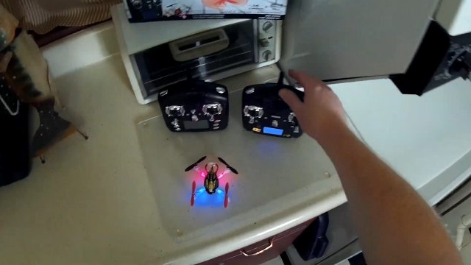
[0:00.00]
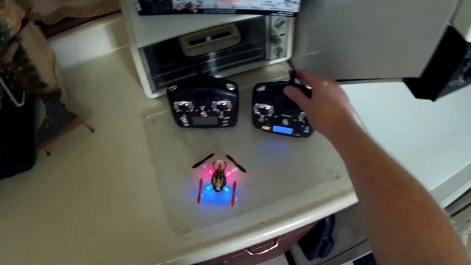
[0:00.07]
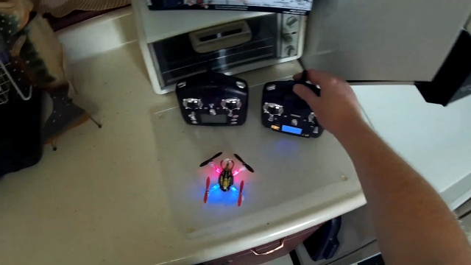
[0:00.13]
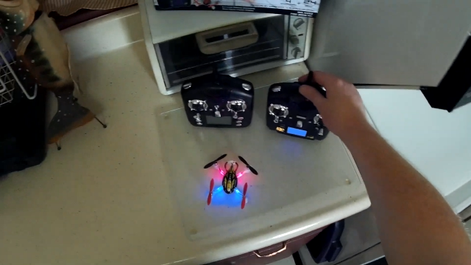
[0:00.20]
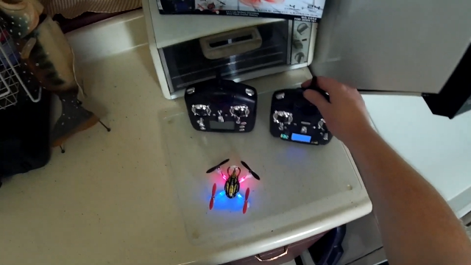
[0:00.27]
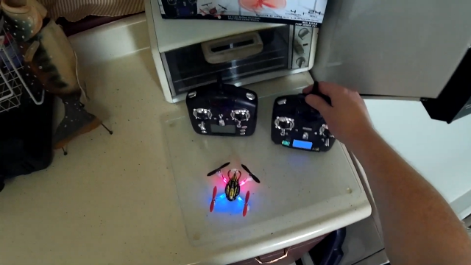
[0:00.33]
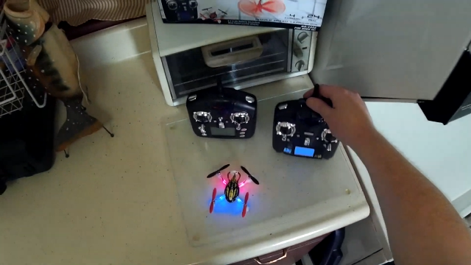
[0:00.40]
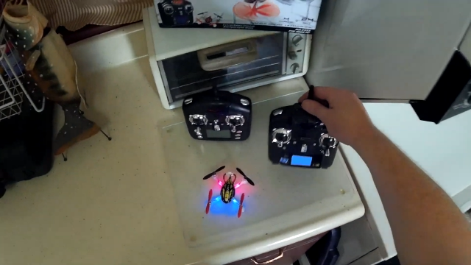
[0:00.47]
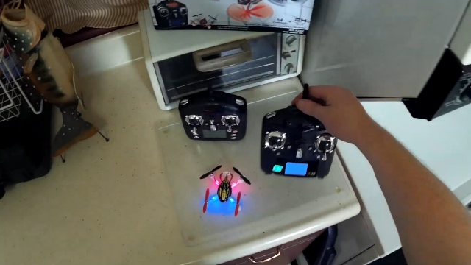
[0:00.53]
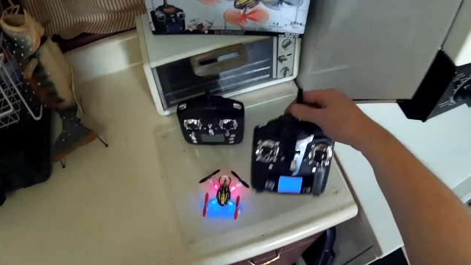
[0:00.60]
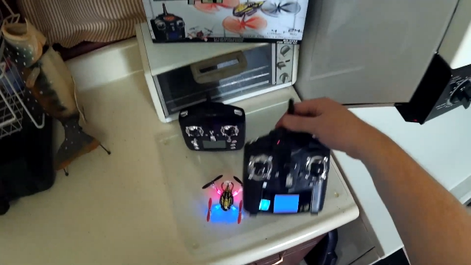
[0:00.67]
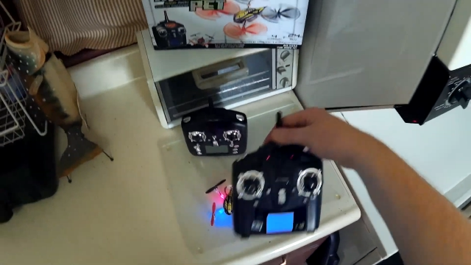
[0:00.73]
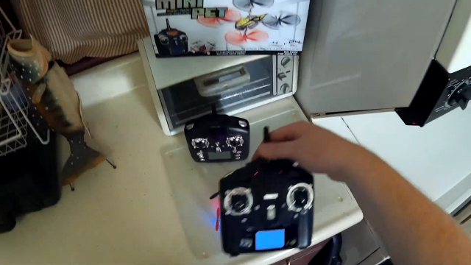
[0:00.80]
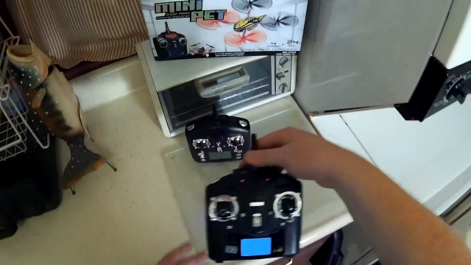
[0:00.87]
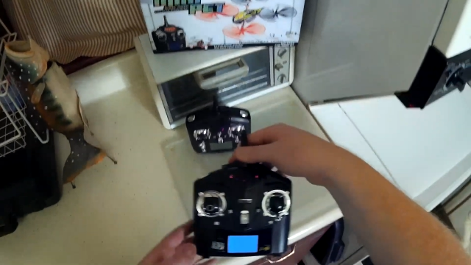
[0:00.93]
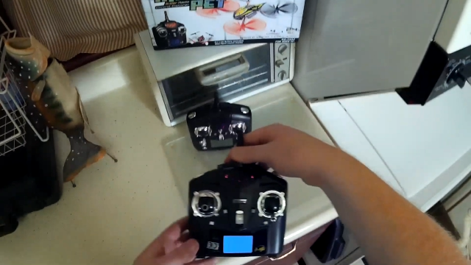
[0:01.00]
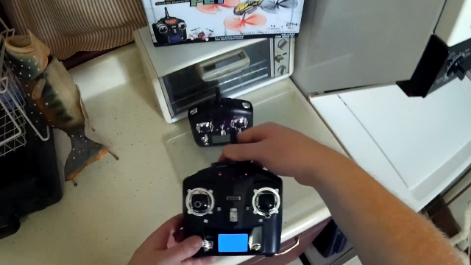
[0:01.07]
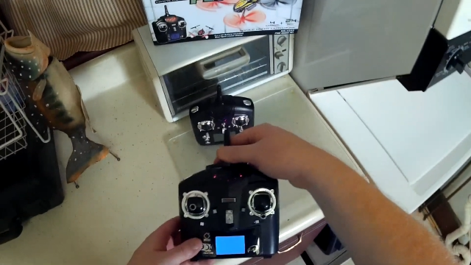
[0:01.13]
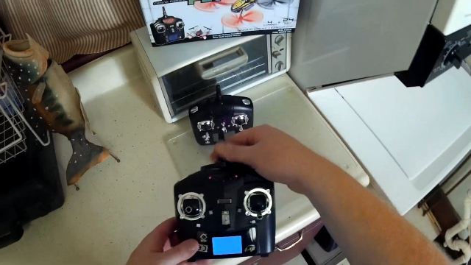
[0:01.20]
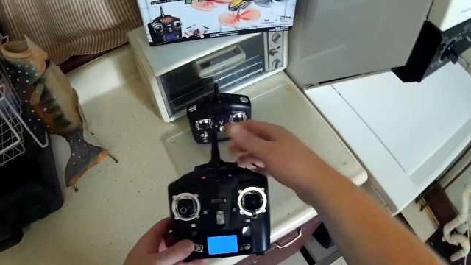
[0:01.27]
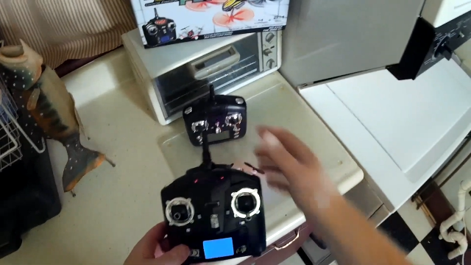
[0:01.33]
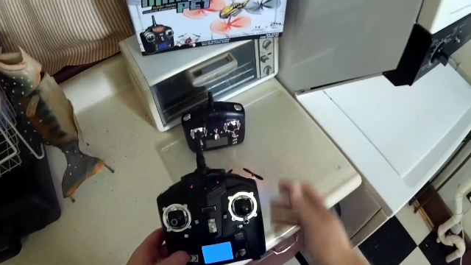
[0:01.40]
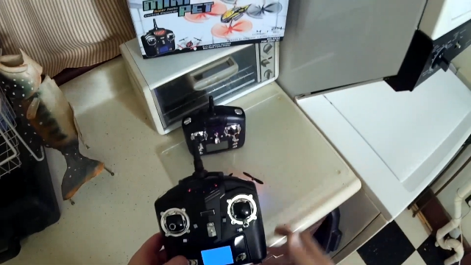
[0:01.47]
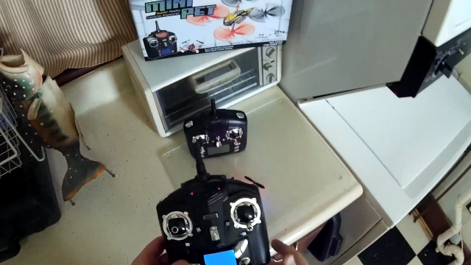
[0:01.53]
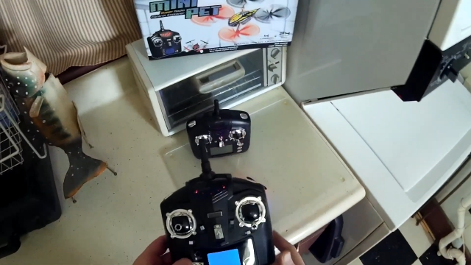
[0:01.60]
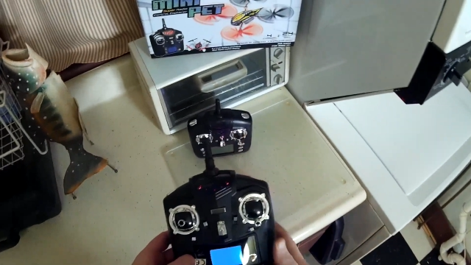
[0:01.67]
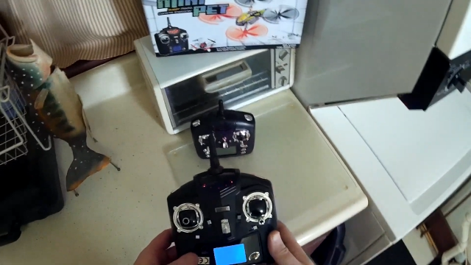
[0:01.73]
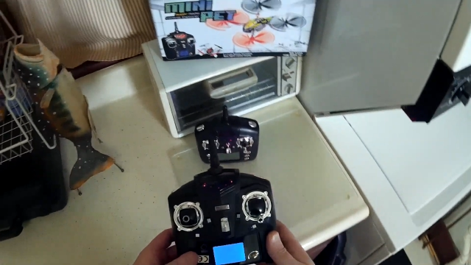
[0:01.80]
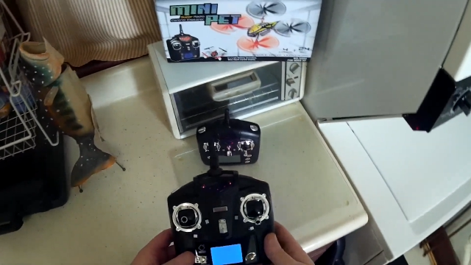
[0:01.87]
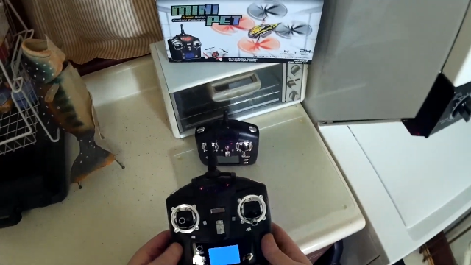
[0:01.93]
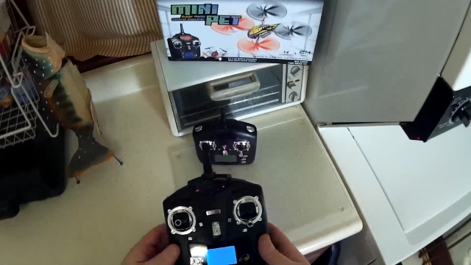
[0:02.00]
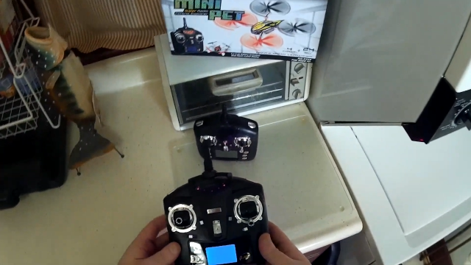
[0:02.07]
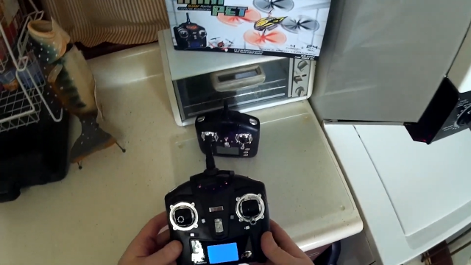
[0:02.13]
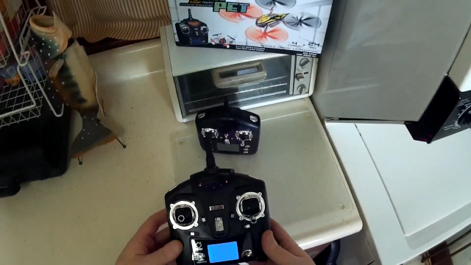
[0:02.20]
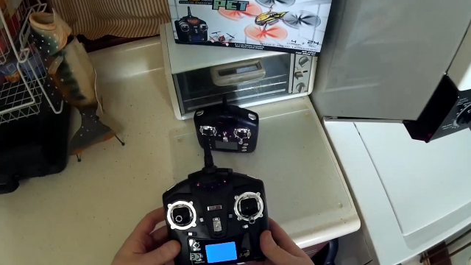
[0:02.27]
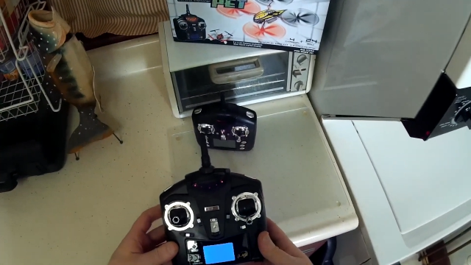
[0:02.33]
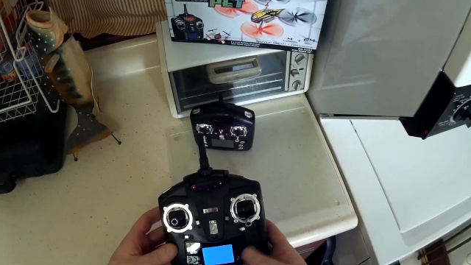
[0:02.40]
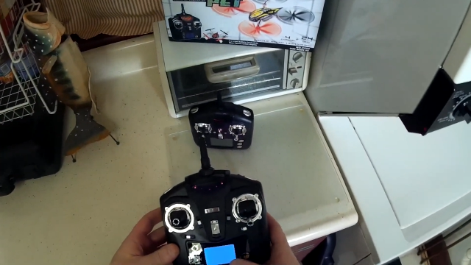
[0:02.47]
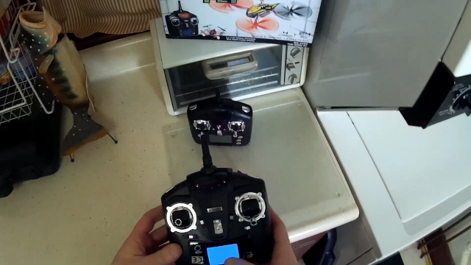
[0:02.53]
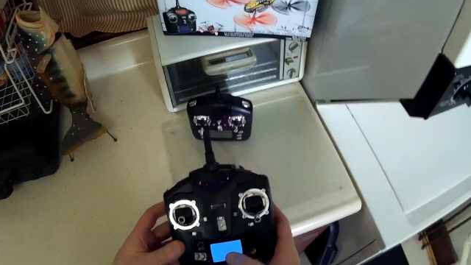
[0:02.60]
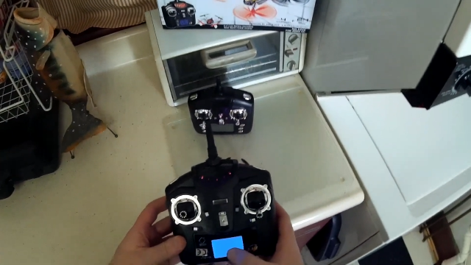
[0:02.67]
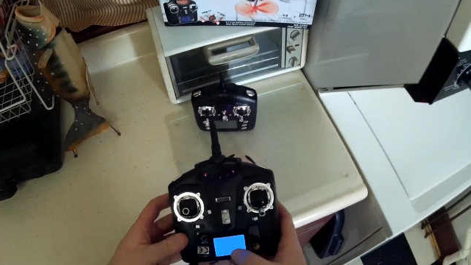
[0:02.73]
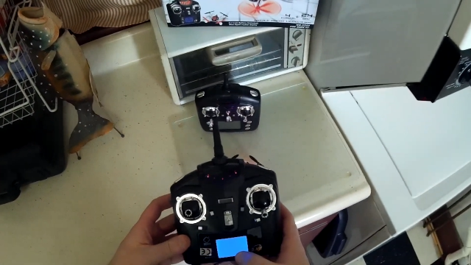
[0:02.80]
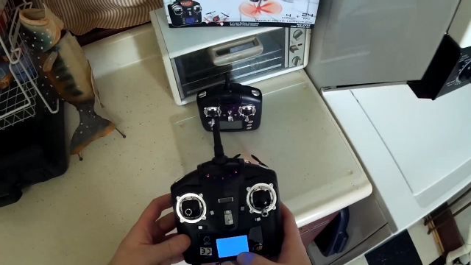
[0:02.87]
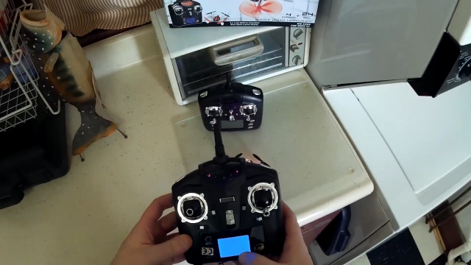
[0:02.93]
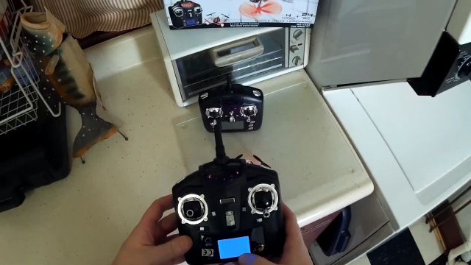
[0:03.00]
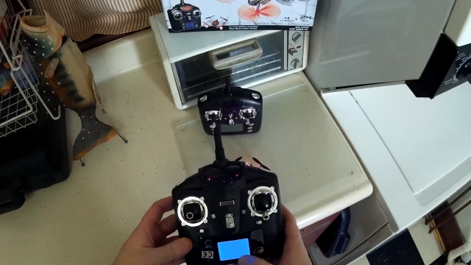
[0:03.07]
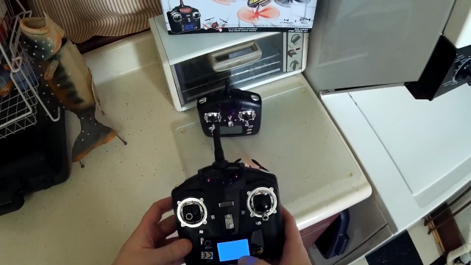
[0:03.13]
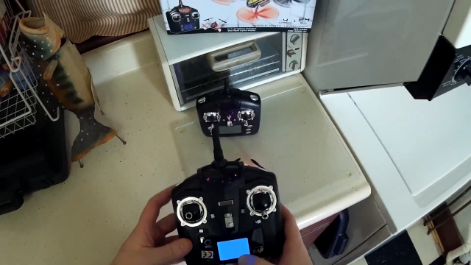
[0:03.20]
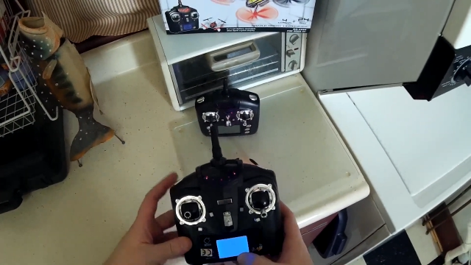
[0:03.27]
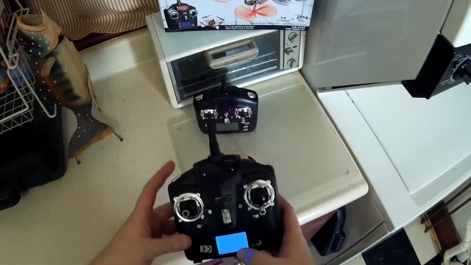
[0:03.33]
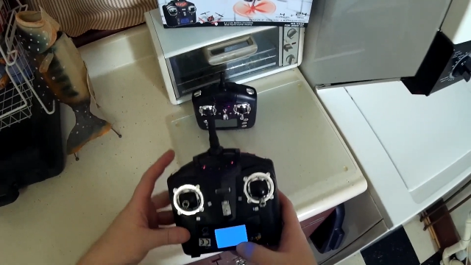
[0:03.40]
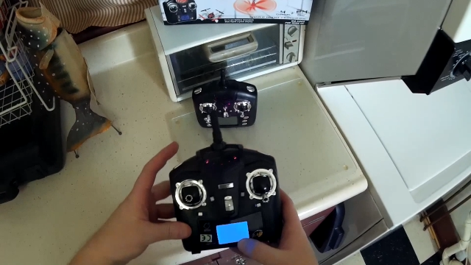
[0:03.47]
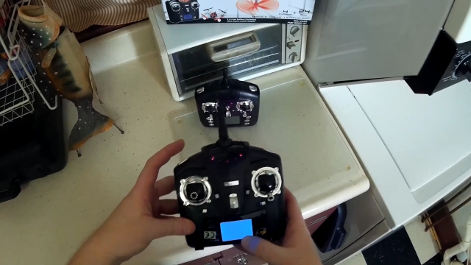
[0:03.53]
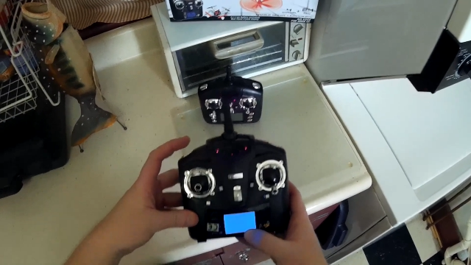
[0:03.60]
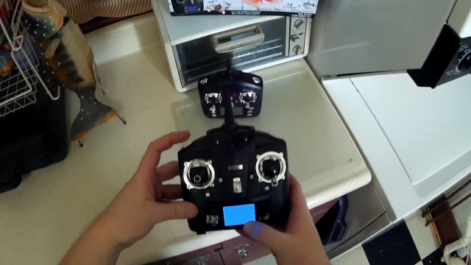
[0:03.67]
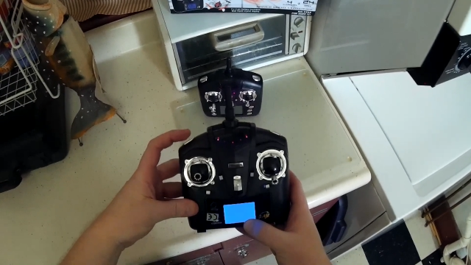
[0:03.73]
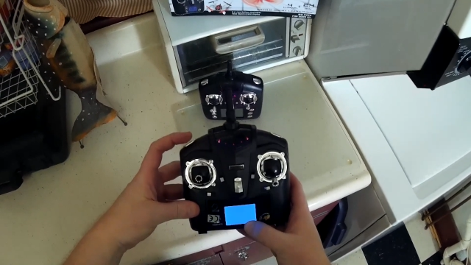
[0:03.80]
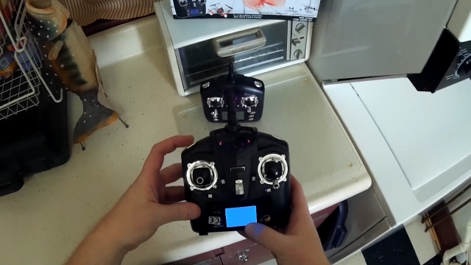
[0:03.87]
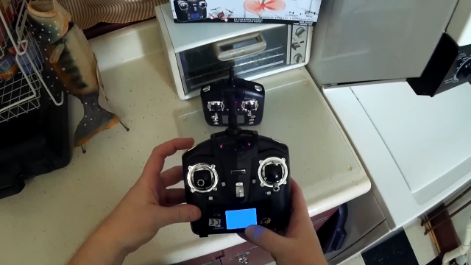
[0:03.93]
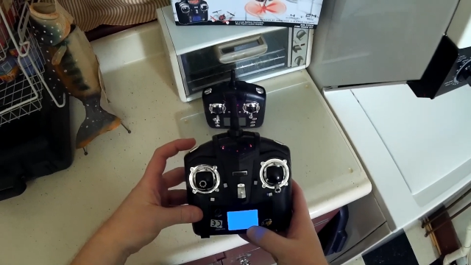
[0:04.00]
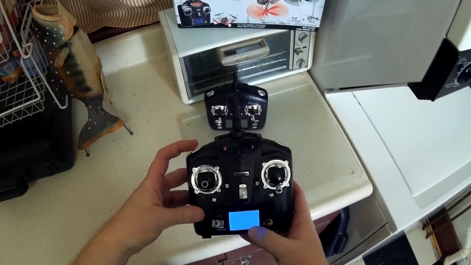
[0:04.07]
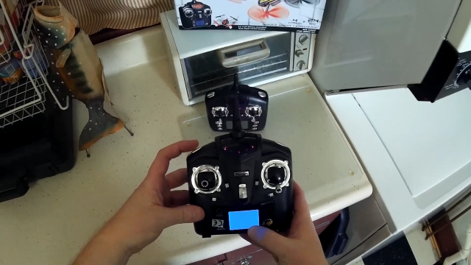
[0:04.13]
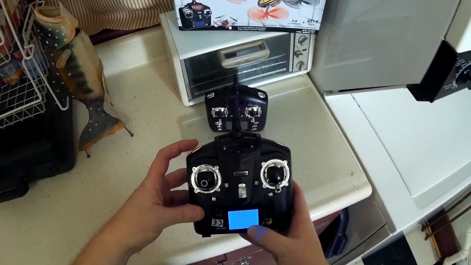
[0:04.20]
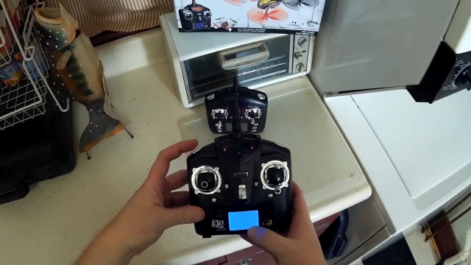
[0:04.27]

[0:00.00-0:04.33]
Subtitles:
(no speaker visible)